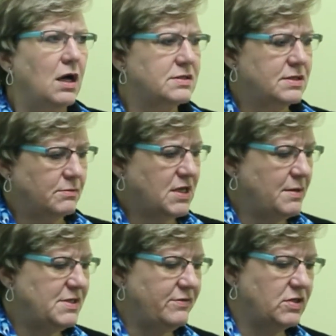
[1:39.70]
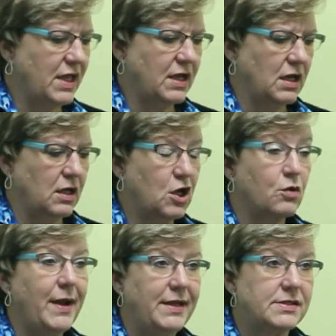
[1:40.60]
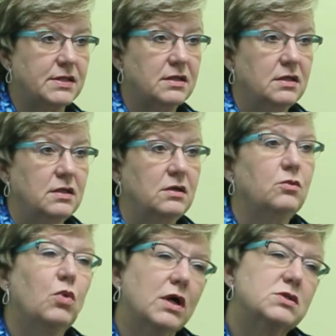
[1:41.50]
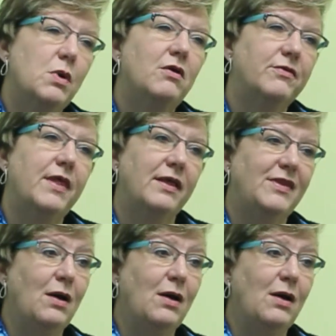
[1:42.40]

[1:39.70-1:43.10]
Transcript: Sometimes even like a crate works well for that.